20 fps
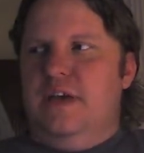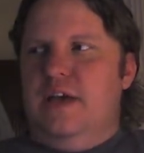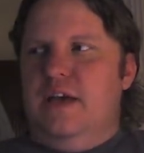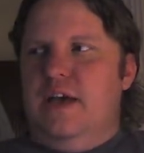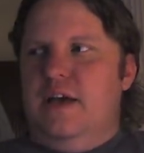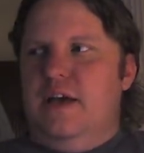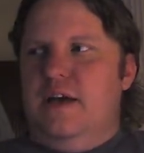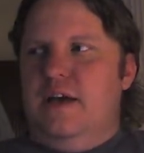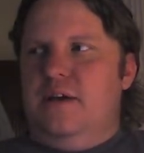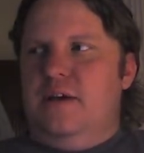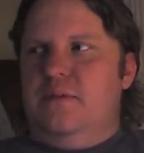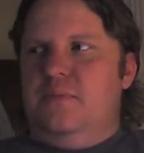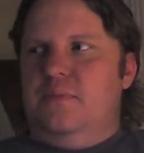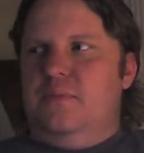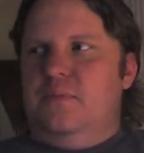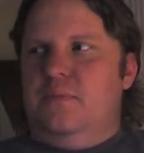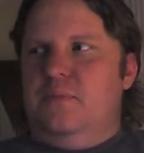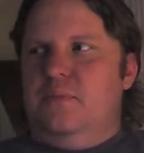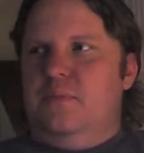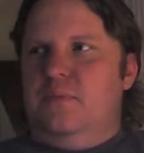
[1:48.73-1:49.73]

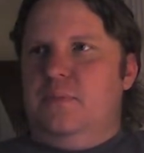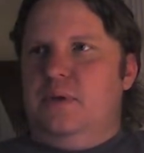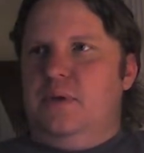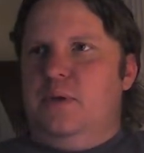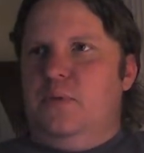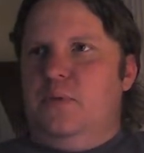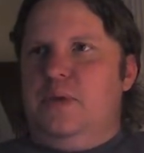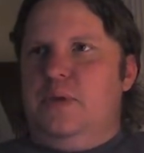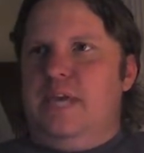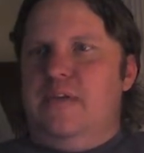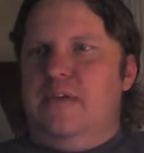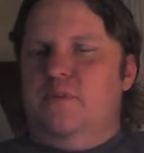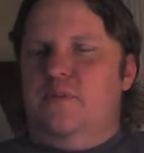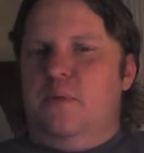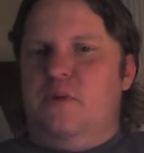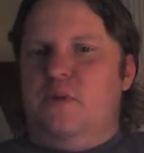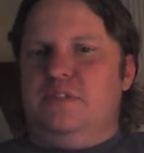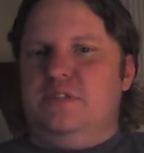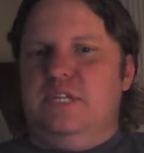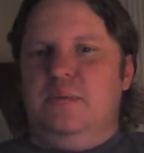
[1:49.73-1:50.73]
and we gave them
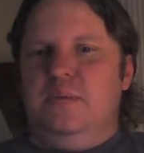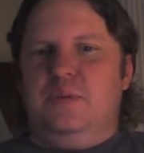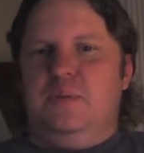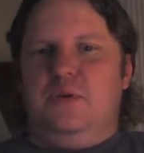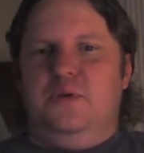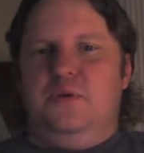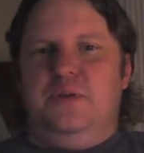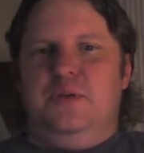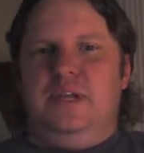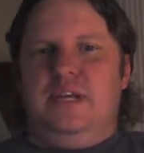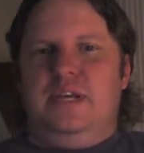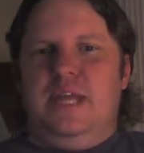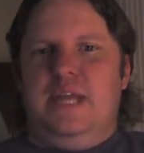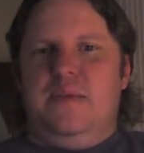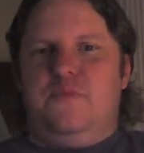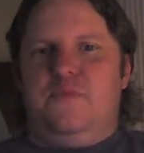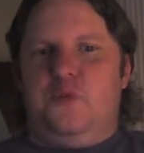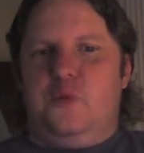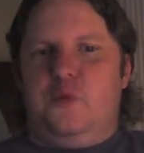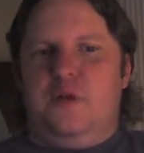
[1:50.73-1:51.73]
our typical
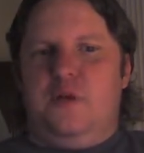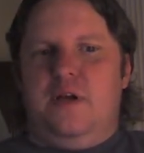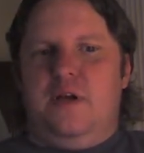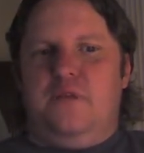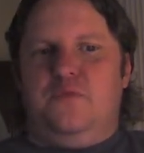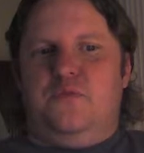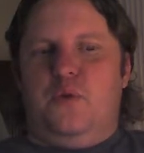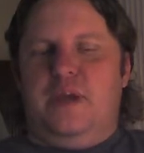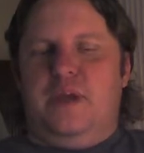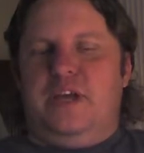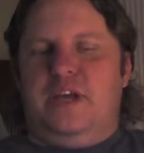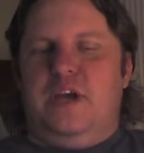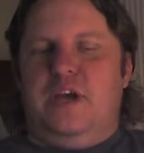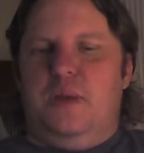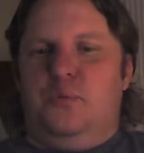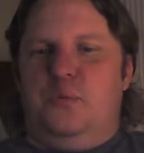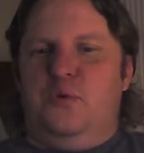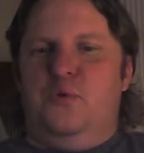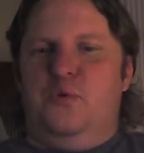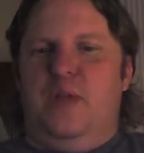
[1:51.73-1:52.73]
nickname for a
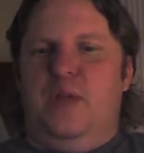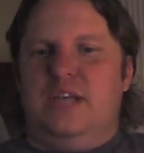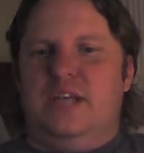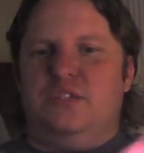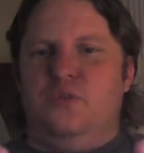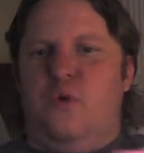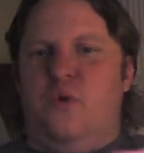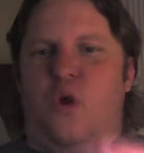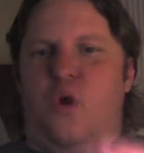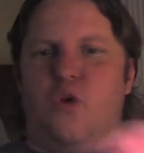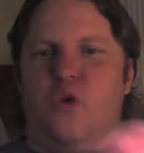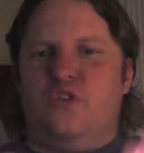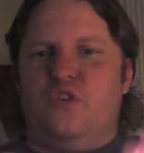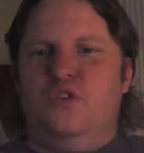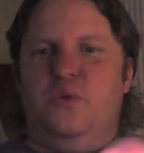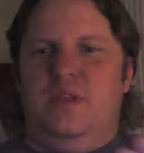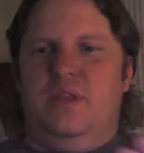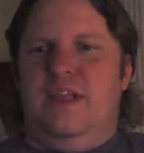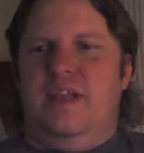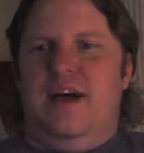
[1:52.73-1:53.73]
couple who likes to
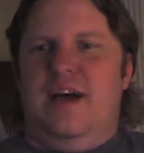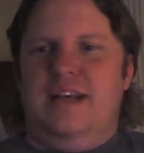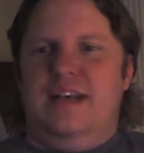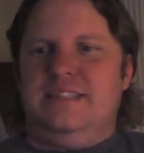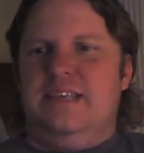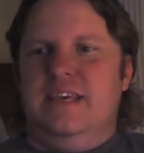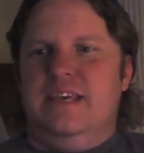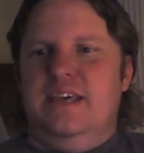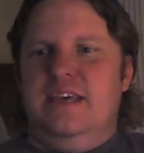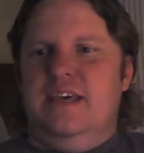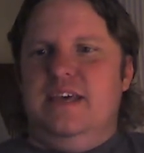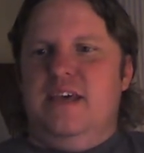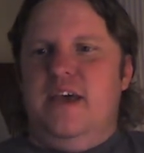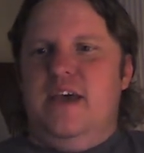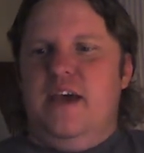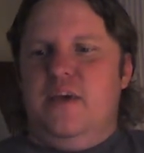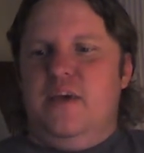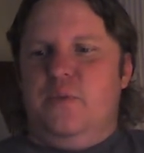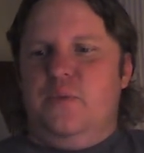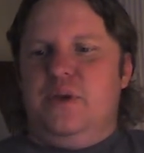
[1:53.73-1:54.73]
argue a lot.
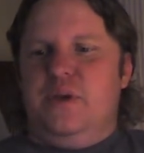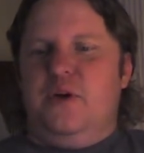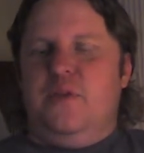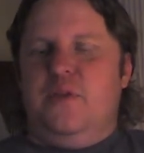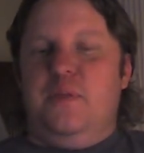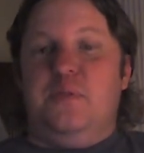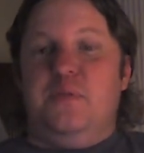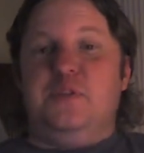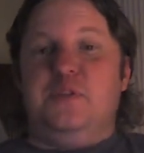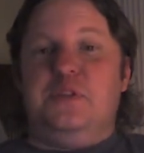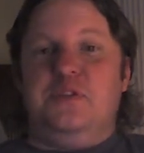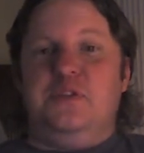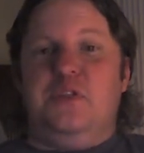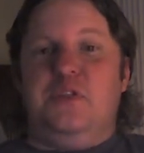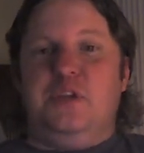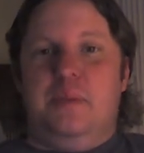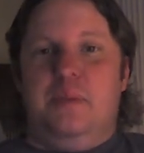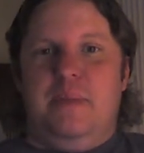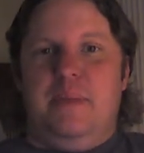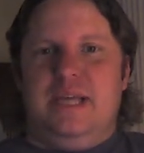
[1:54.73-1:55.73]
We called them
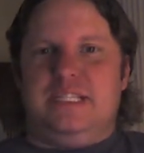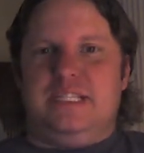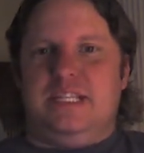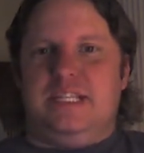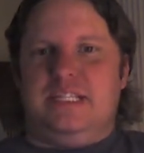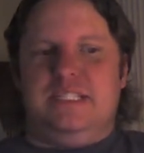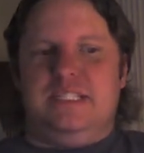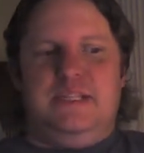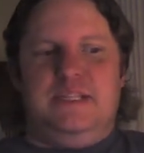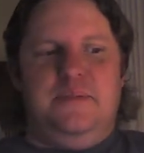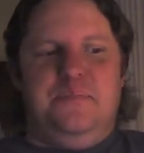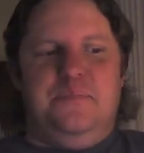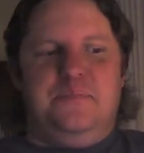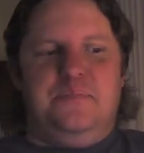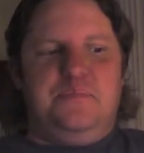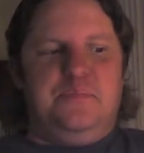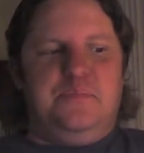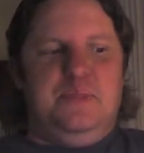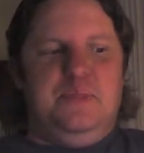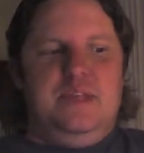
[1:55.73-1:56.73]
the domestics,
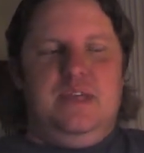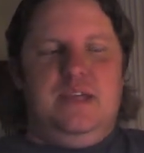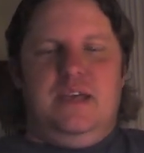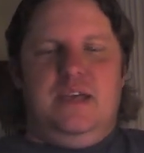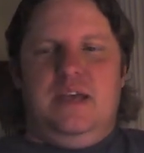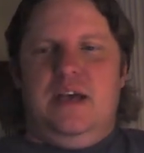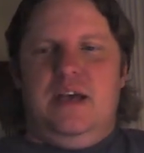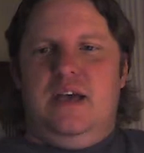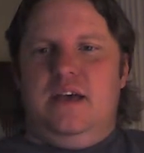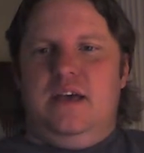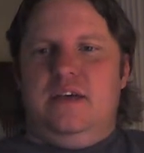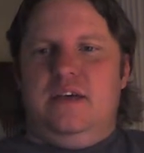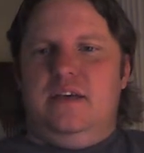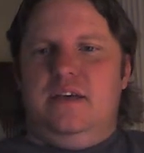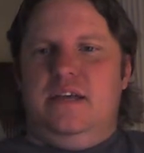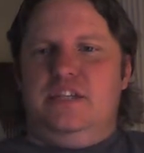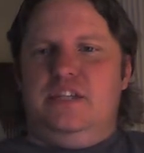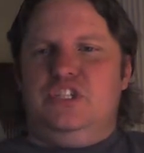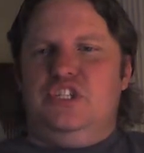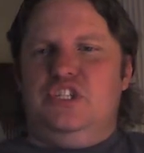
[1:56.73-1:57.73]

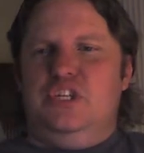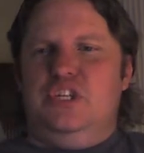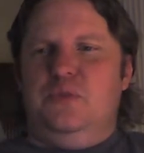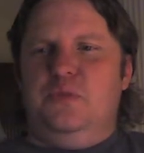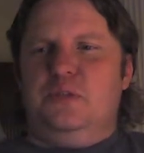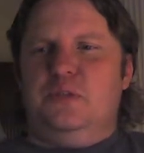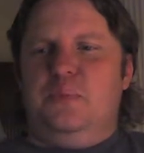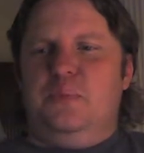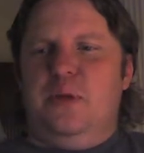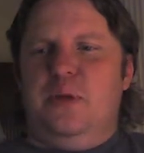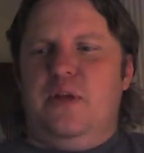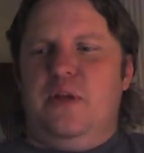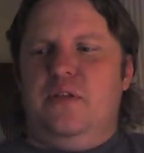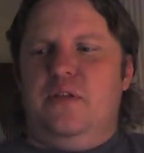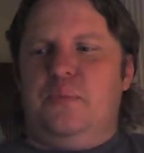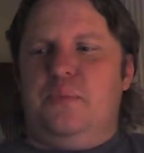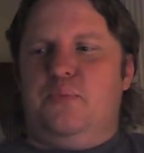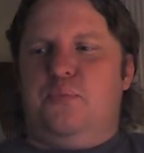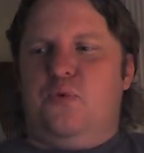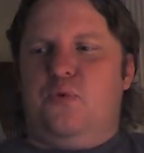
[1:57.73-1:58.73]
and she was
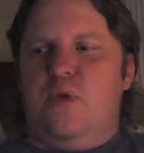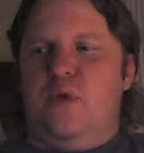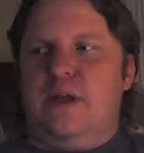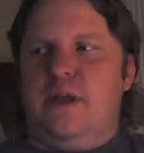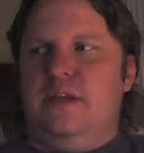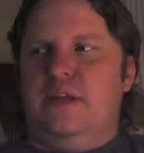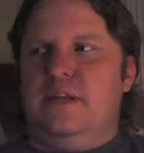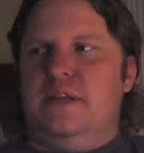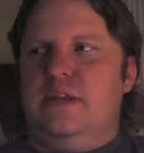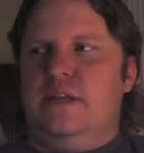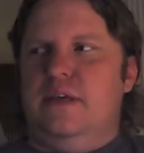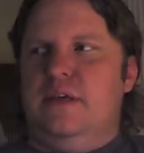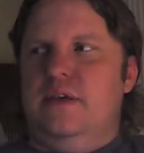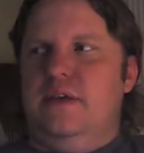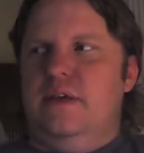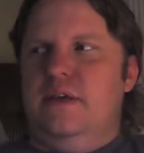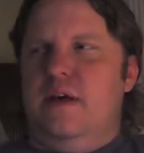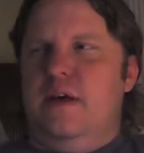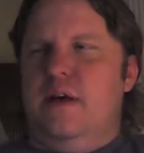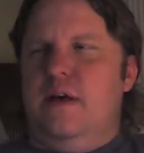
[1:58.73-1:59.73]
apparently pregnant,
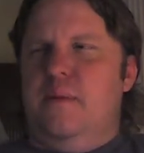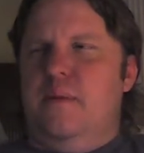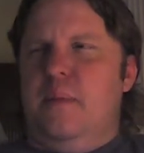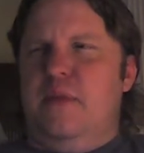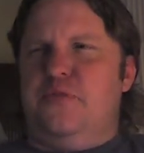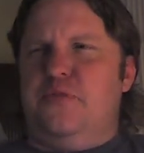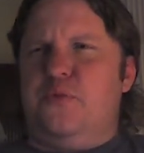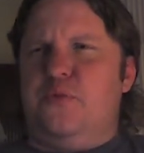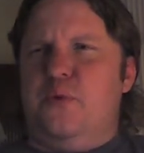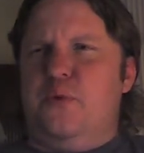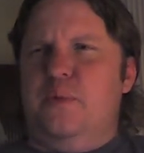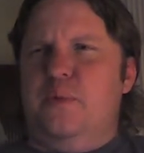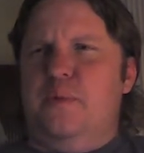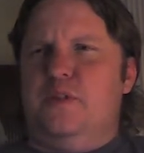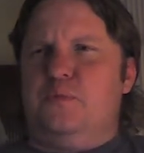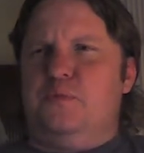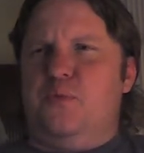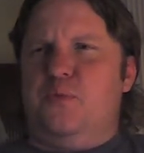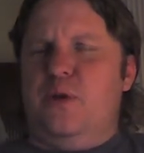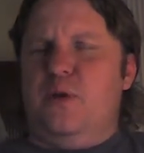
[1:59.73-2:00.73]
about 3
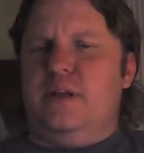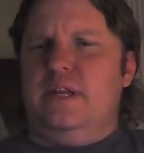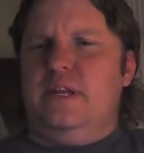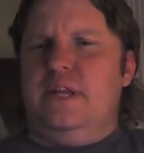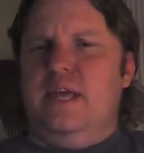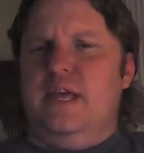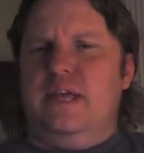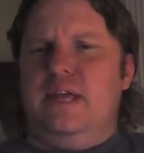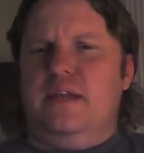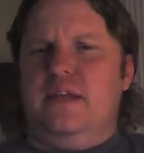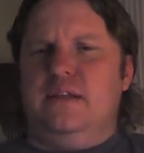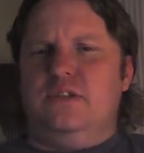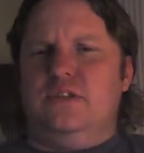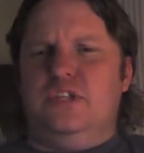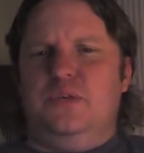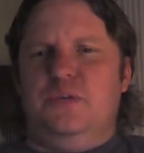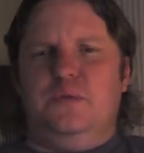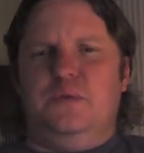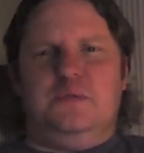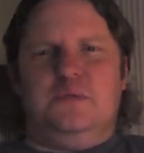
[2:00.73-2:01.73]
months pregnant, and
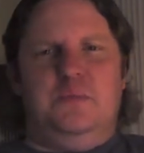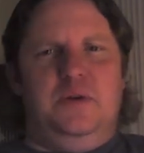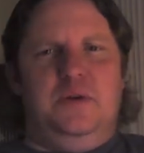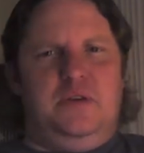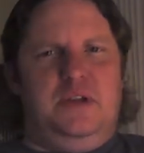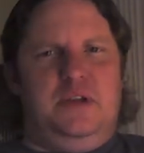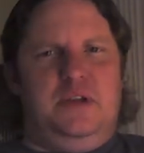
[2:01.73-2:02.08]
she was milking